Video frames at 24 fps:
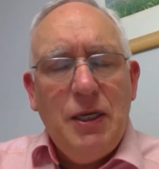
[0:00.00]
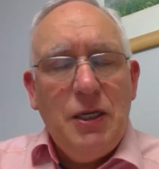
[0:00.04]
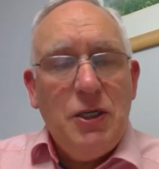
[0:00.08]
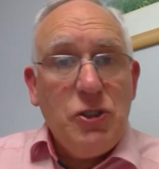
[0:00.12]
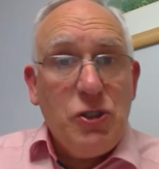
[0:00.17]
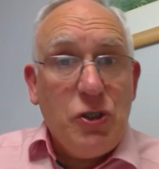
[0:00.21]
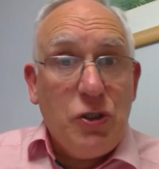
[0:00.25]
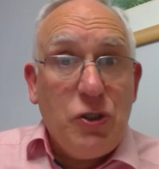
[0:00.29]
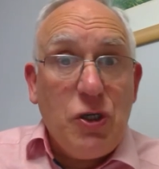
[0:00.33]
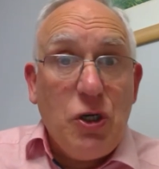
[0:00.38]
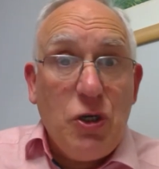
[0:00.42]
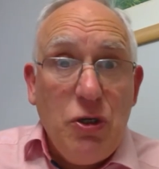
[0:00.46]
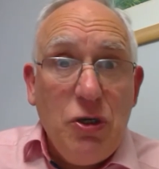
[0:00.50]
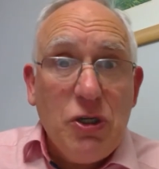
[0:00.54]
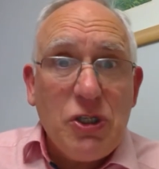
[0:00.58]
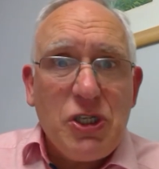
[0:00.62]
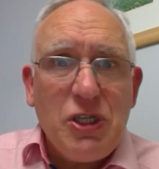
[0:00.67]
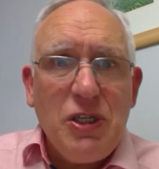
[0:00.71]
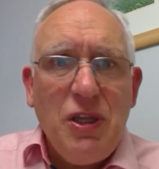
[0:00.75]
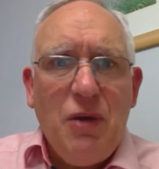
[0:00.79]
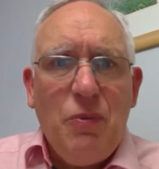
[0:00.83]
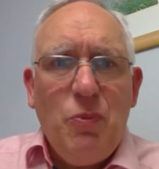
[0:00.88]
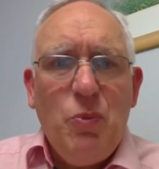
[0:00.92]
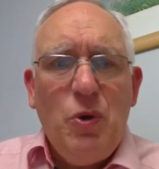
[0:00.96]
So
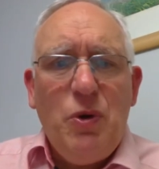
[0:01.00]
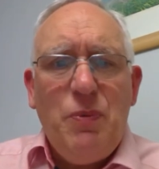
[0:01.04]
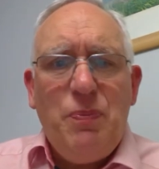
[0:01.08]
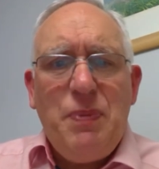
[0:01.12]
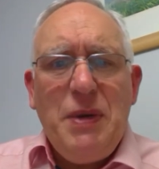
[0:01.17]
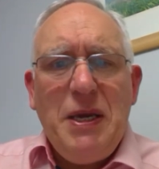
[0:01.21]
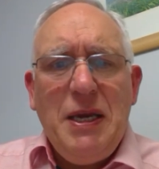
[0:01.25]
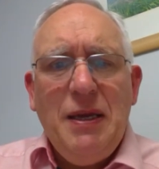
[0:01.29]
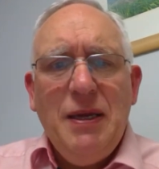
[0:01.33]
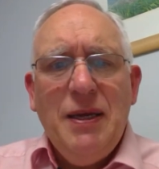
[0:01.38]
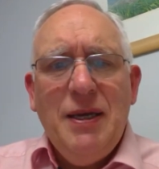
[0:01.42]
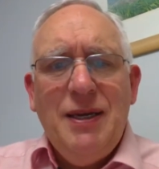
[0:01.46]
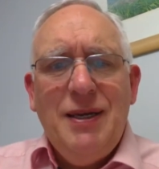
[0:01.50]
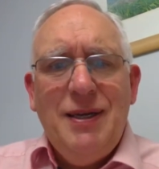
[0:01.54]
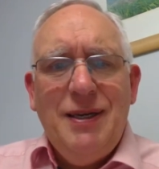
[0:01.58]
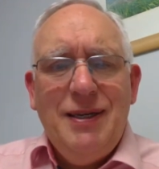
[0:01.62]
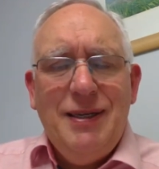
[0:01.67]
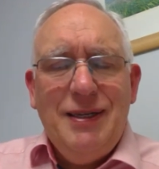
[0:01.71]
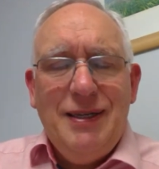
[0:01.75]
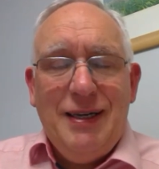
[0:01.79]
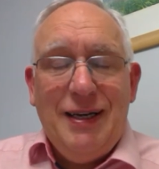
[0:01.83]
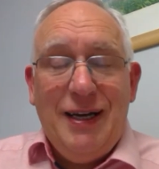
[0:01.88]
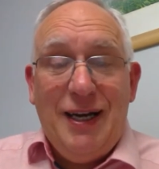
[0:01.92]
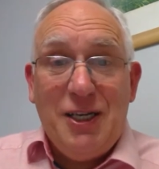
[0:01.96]
Jerusalem would be,
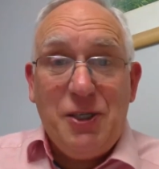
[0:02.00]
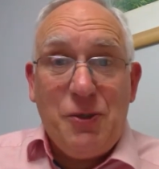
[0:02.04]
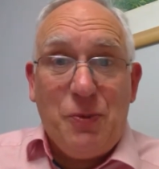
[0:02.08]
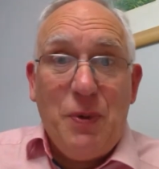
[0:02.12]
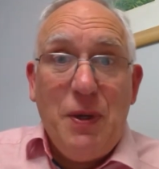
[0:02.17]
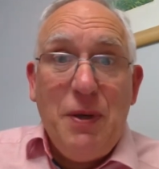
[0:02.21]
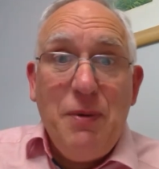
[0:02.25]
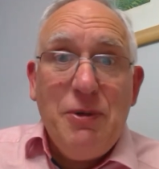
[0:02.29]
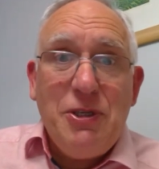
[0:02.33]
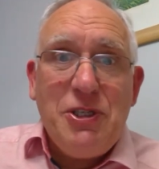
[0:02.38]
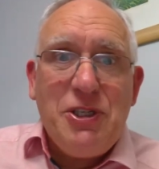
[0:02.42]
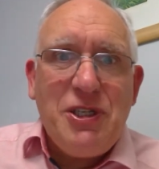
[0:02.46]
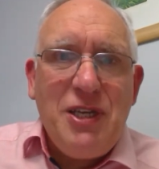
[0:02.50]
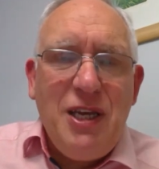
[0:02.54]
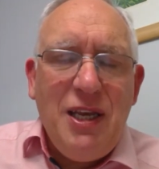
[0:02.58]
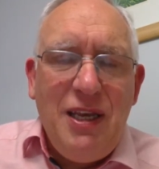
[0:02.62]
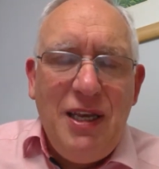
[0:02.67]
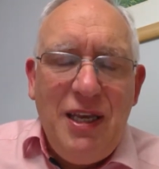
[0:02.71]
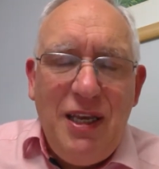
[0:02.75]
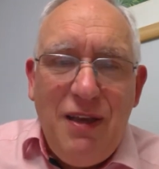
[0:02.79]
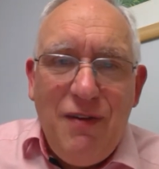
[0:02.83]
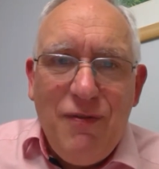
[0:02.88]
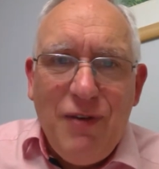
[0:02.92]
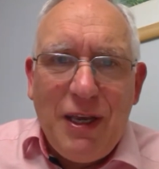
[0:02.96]
as we would say,
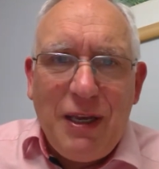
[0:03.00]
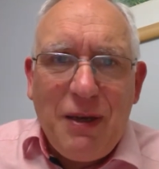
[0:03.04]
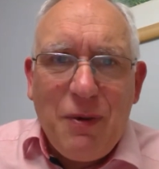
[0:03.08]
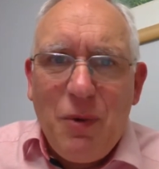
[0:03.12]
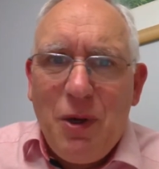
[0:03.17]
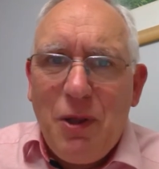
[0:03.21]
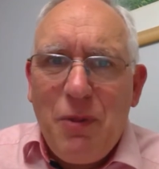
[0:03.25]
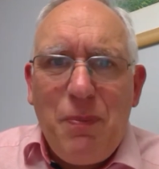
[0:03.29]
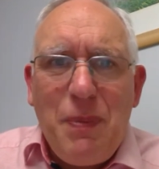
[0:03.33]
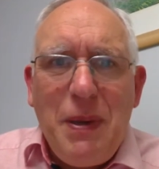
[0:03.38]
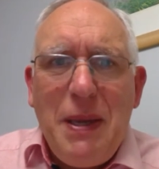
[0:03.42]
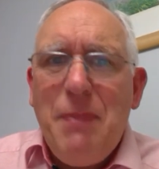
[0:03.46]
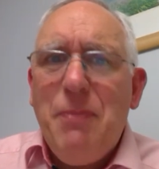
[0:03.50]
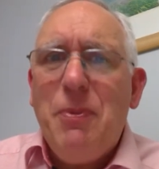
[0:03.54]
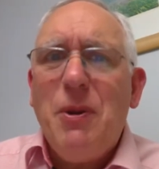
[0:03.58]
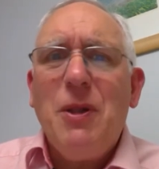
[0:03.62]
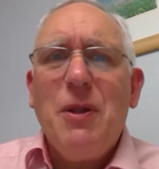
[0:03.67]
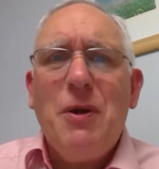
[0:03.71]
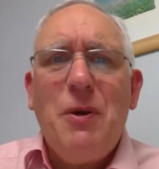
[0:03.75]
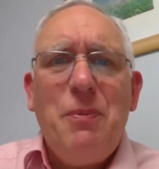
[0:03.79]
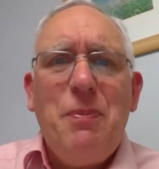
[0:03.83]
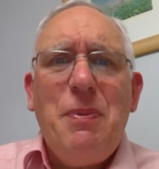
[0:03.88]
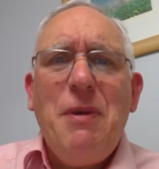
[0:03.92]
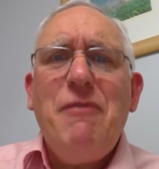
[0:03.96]
heaving with
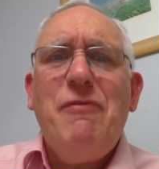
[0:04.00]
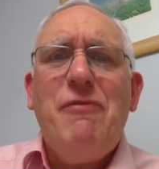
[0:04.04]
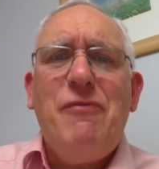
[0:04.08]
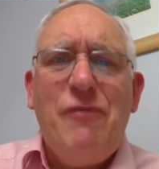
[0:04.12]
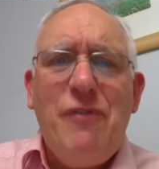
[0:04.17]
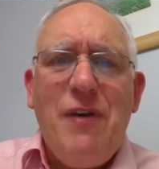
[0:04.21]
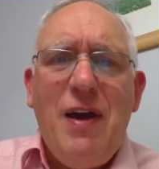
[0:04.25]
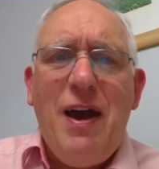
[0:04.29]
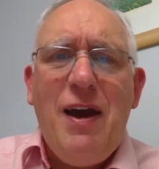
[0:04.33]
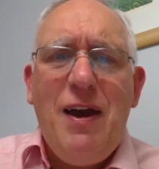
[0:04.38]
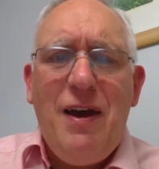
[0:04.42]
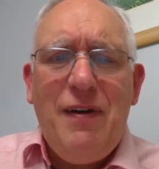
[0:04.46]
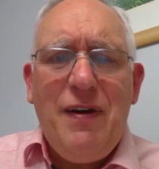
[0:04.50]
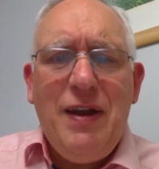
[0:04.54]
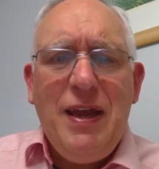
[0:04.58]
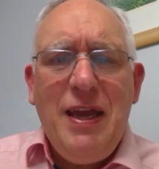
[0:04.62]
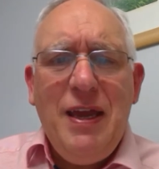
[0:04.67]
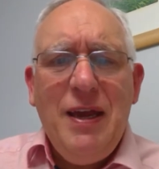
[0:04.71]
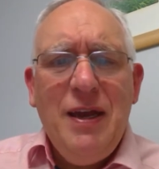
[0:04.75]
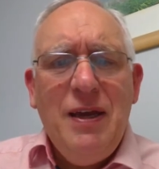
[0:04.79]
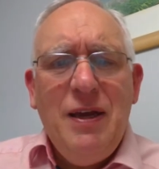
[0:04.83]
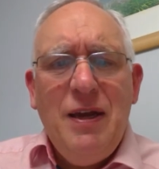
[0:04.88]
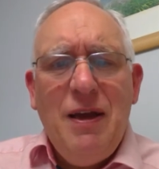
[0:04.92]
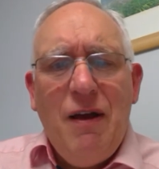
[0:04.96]
people. It would be
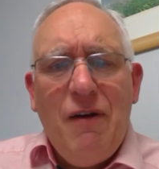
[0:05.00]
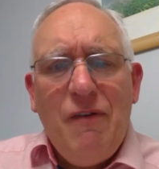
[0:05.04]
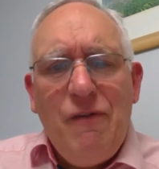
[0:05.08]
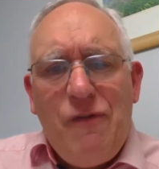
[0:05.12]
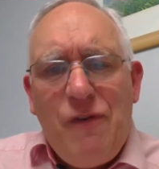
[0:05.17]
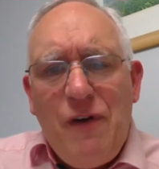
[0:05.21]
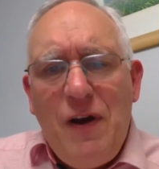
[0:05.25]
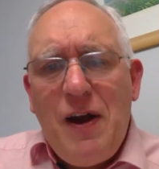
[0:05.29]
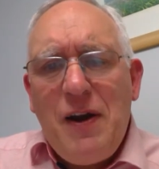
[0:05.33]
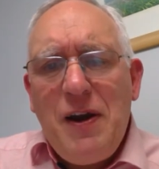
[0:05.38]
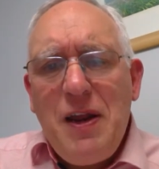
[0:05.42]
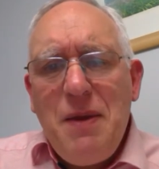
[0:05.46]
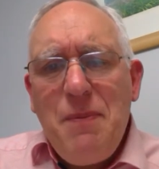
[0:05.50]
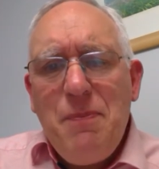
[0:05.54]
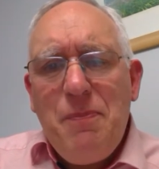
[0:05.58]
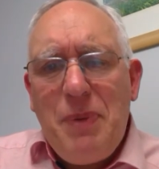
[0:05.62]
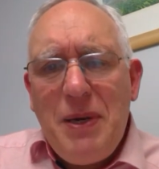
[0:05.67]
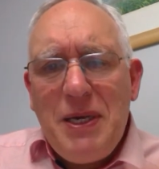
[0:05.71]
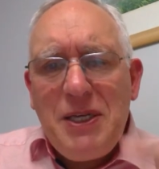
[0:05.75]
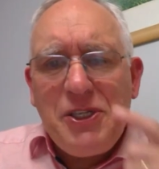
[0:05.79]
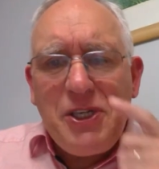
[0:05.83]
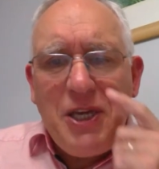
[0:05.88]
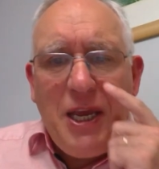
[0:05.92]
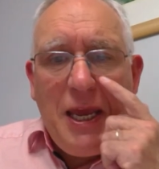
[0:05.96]
very, very
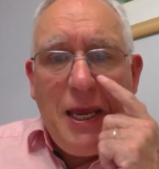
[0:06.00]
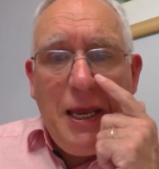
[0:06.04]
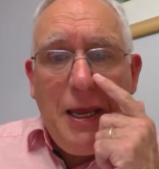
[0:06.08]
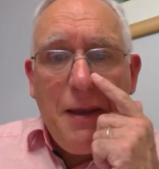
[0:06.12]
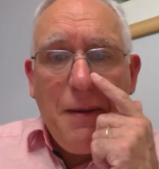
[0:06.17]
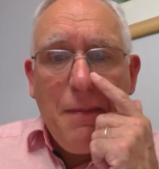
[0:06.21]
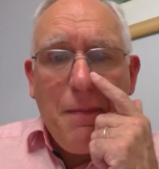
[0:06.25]
busy.